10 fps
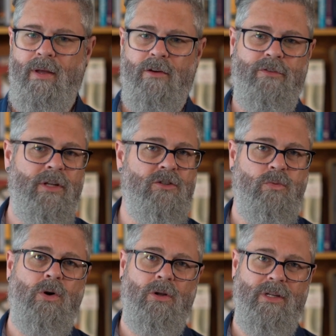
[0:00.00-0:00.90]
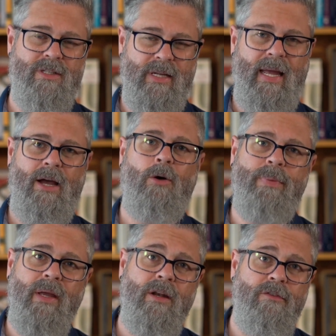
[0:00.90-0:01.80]
for this world is to help
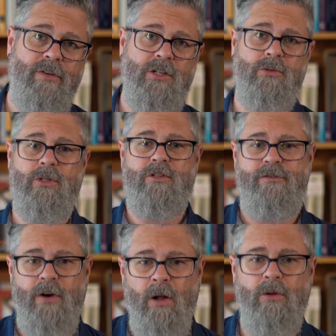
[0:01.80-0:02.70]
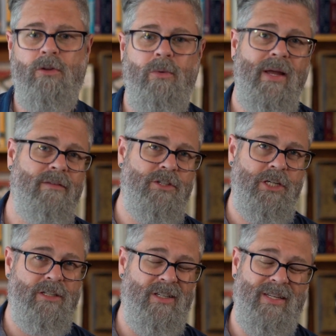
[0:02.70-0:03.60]
individuals follow the way of
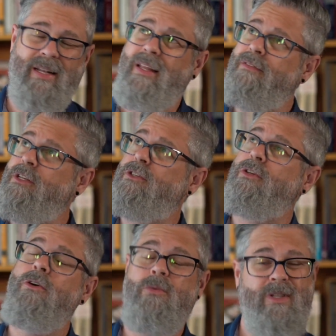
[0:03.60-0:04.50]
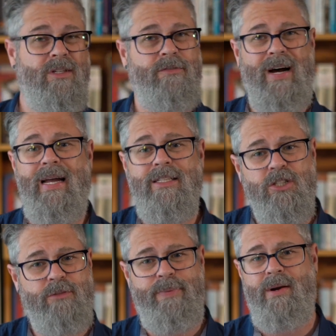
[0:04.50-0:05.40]
Jesus and live in tune with divine
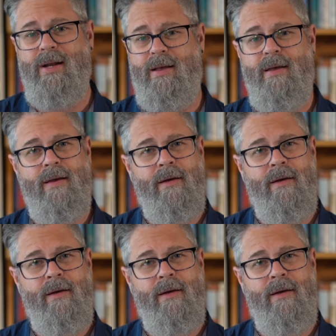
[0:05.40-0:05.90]
spirit.